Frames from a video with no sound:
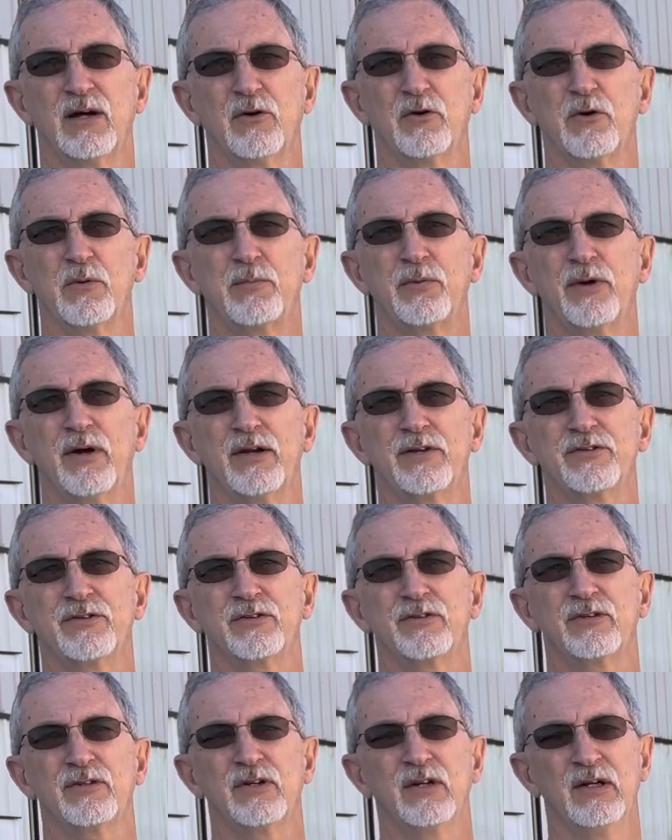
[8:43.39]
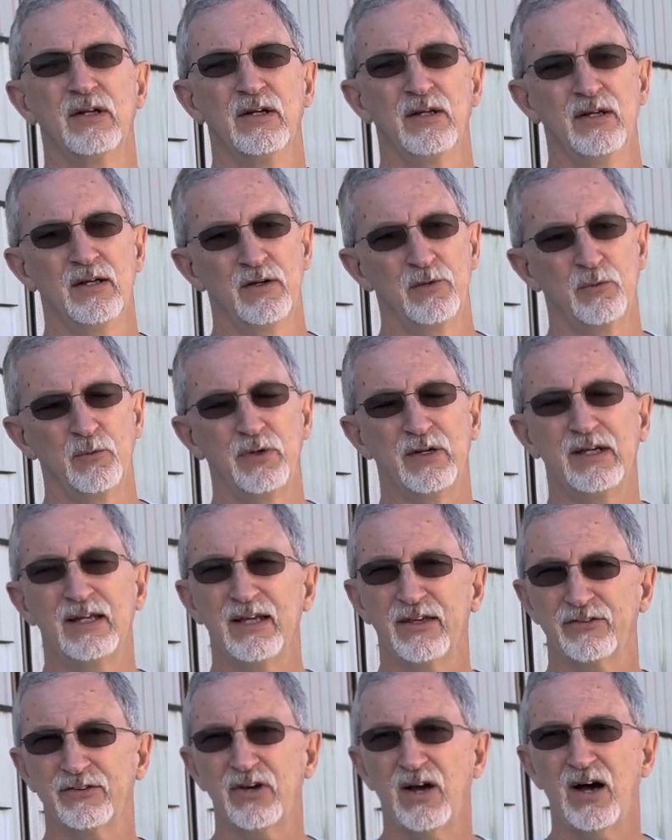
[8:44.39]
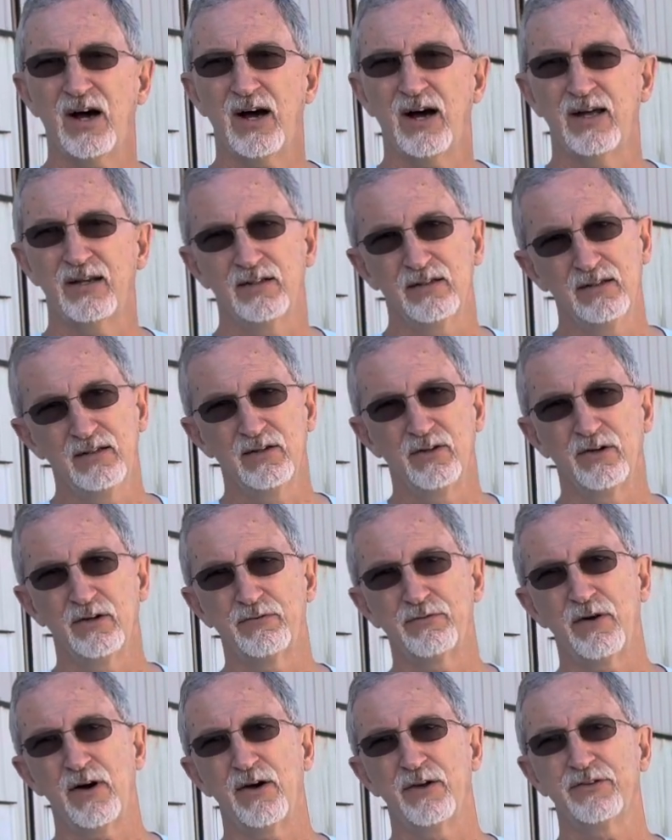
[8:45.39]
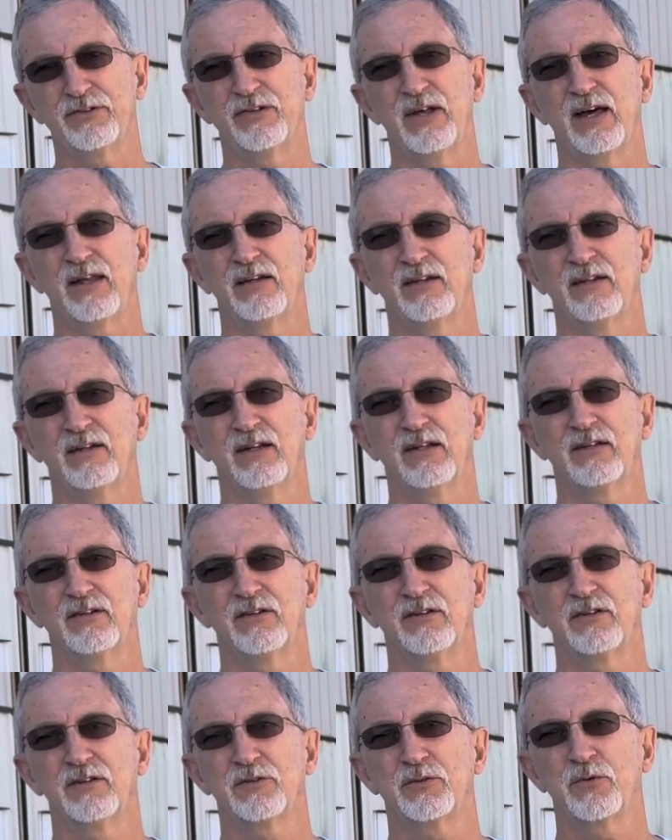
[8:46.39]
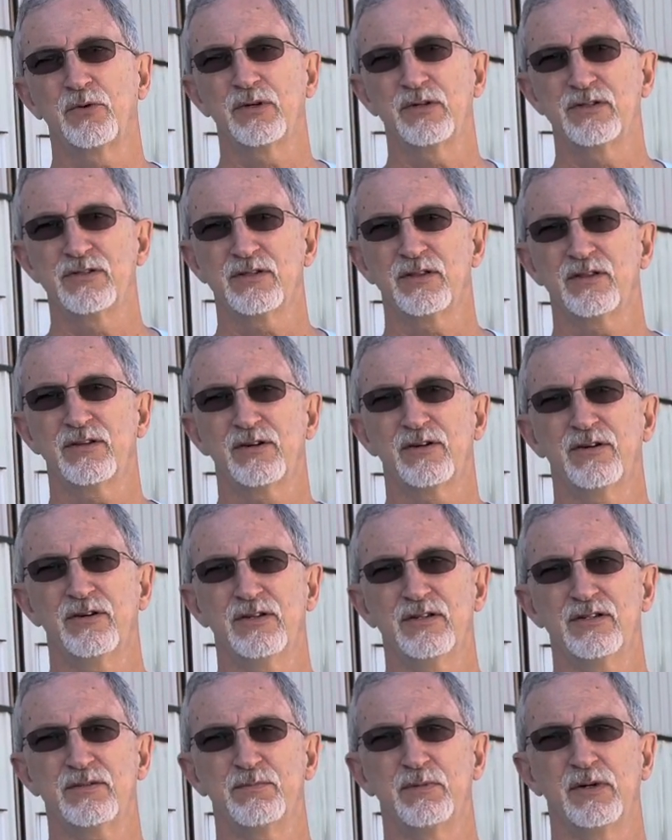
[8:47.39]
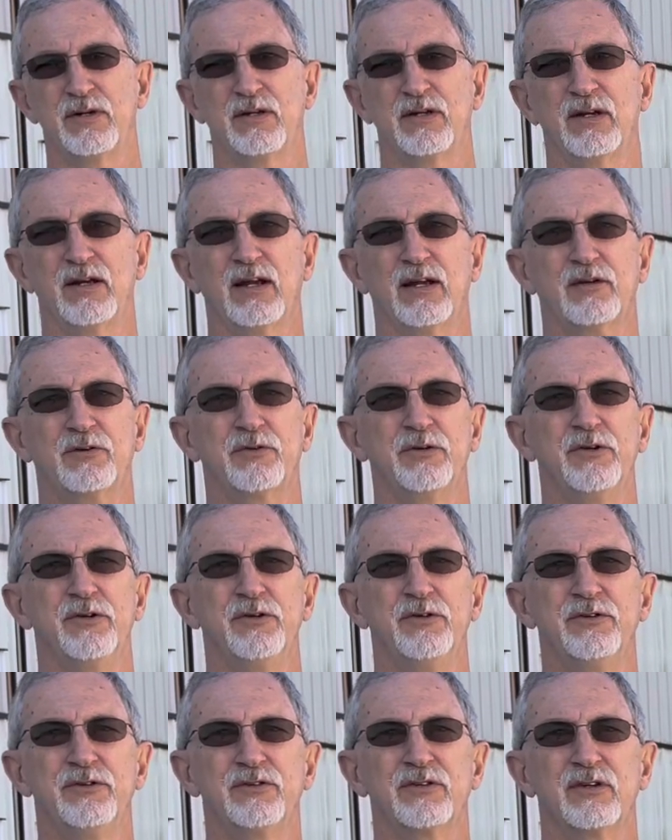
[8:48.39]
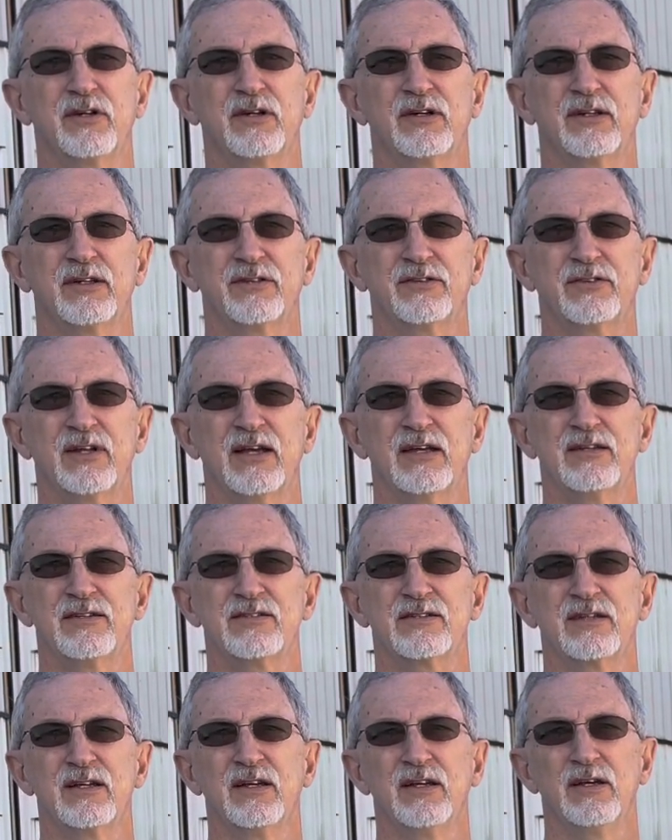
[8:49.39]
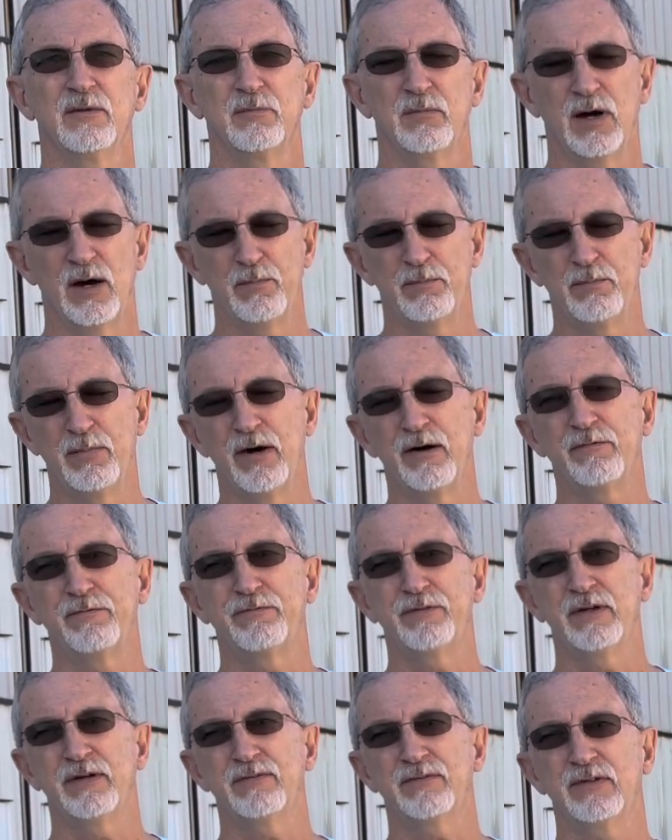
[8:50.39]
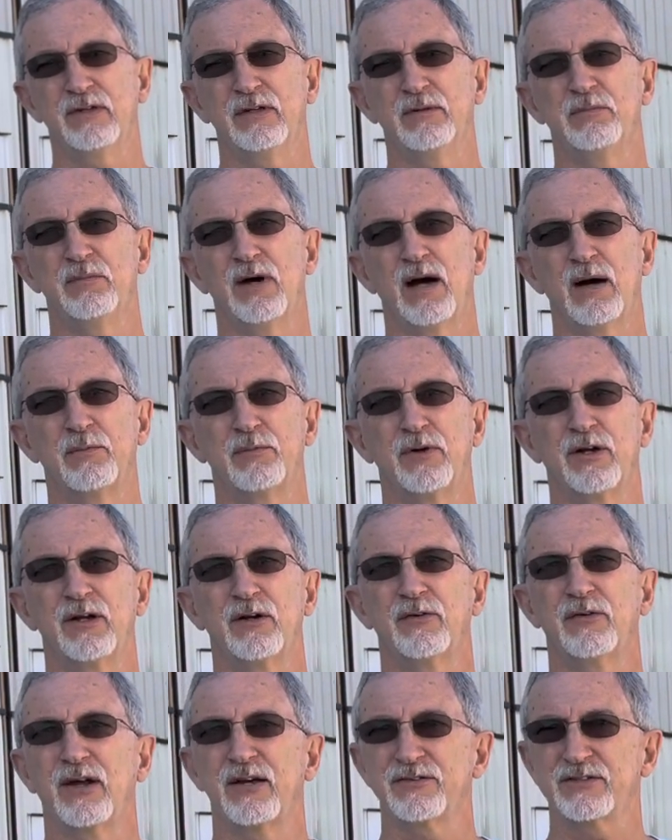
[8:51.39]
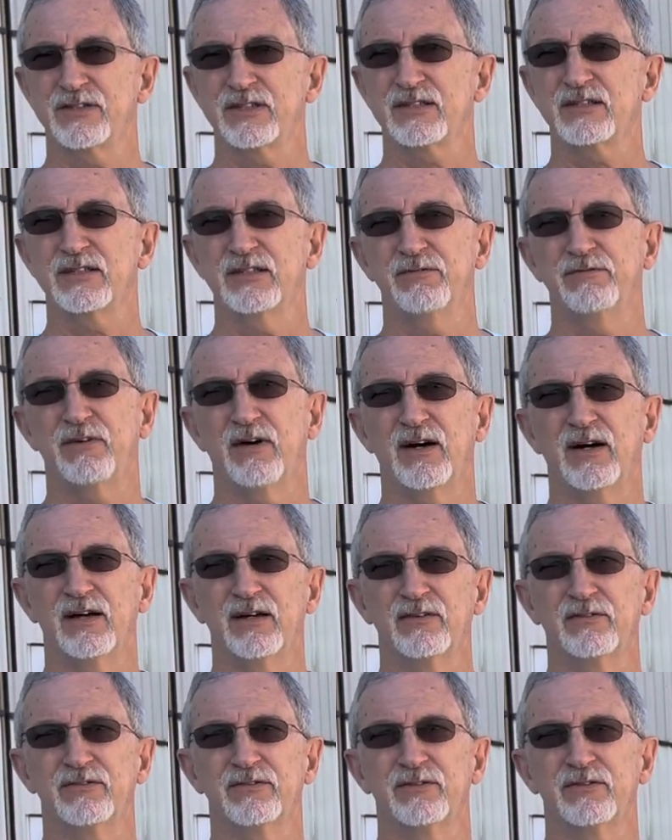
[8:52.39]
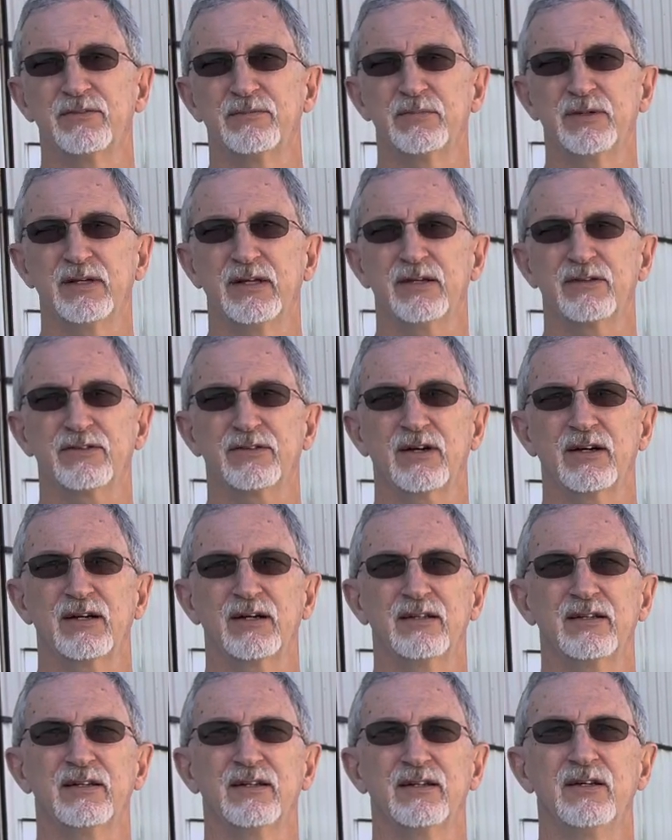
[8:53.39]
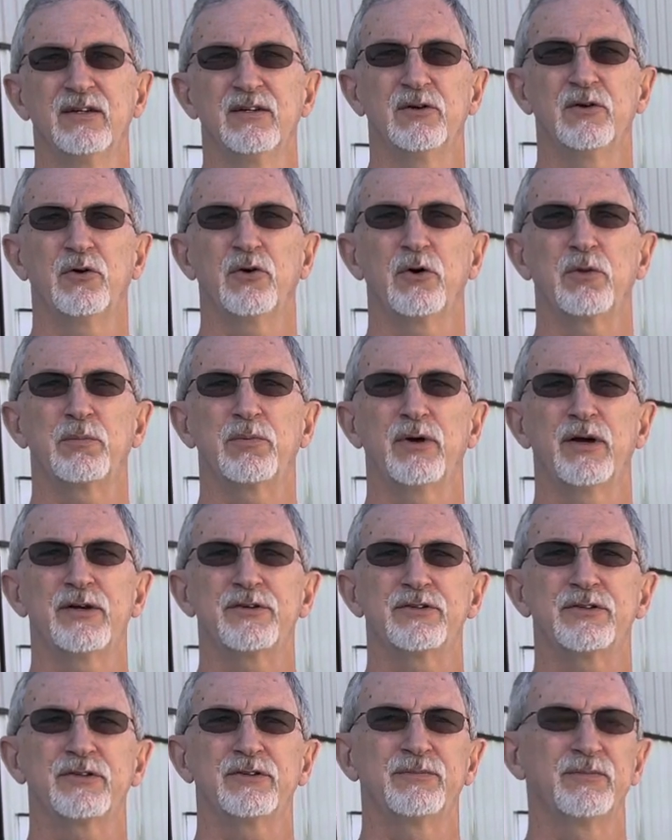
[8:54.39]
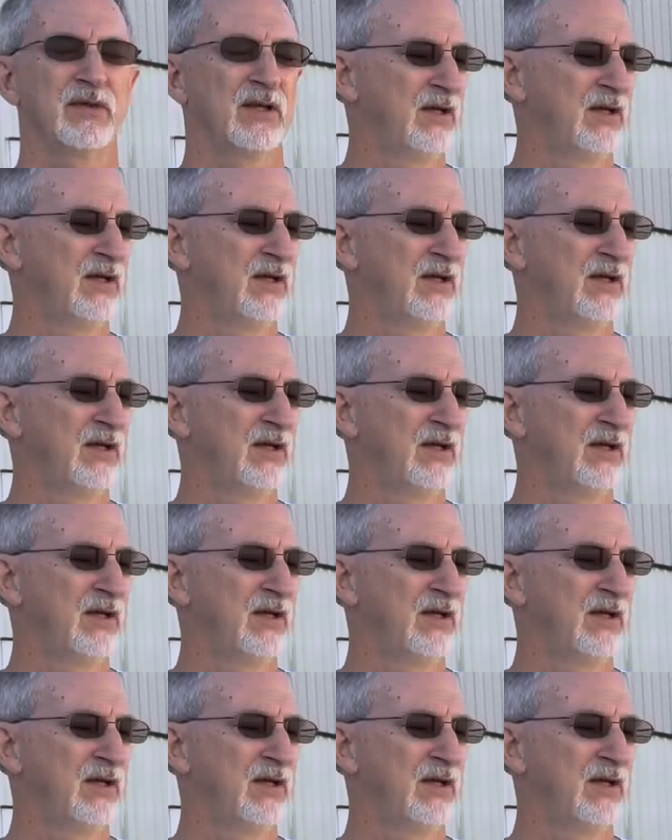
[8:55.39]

oil pressure, when it gets hot, it falls down into the 20s and 30s, but at cruise, it stays above 50. I'm running around 65 PSI oil pressure.